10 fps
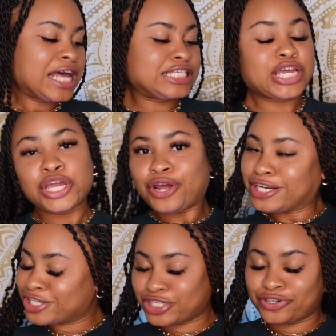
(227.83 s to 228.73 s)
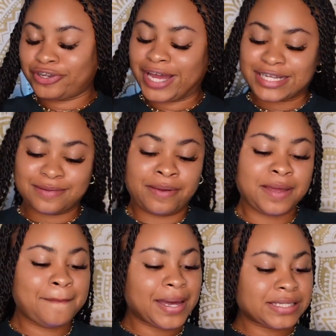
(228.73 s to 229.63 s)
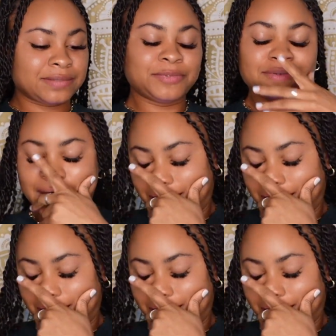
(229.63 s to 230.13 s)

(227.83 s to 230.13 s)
So, you know, I just showed you guys my best moves.